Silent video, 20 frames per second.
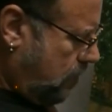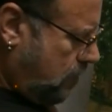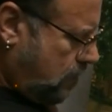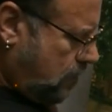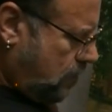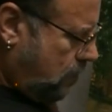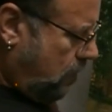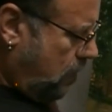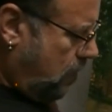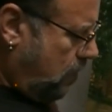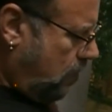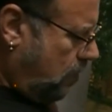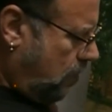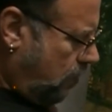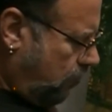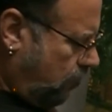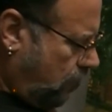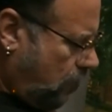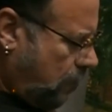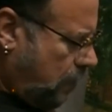We can
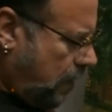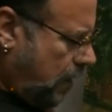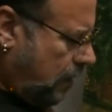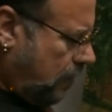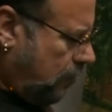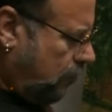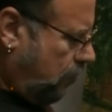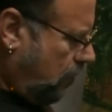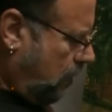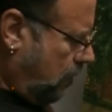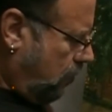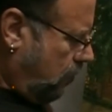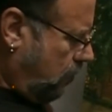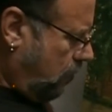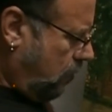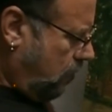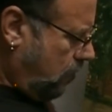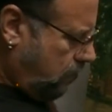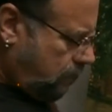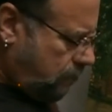always go back and change
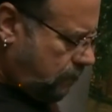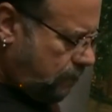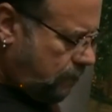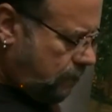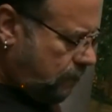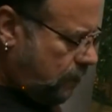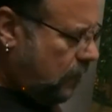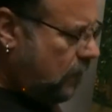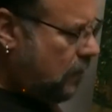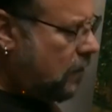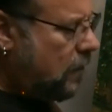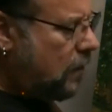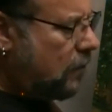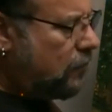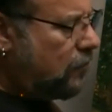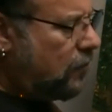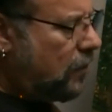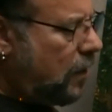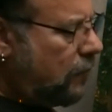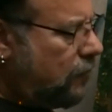it.
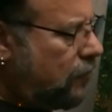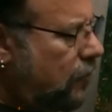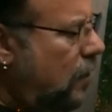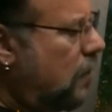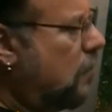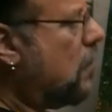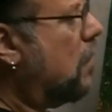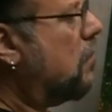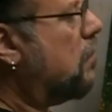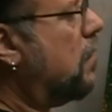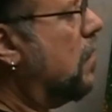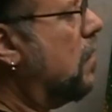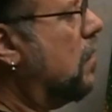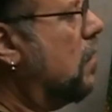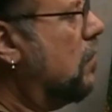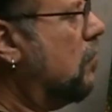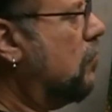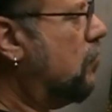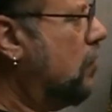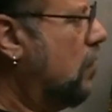That's the nice thing about
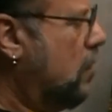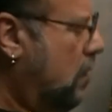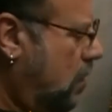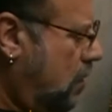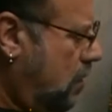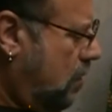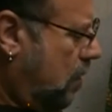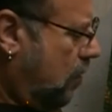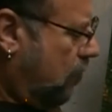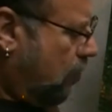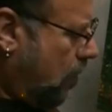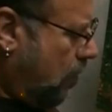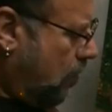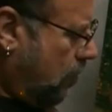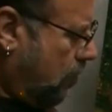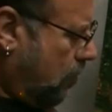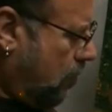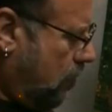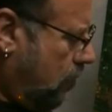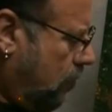paintings. That's why
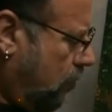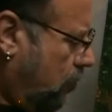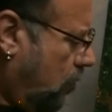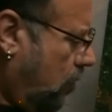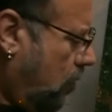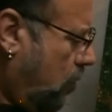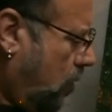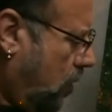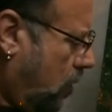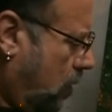we're doing this rework,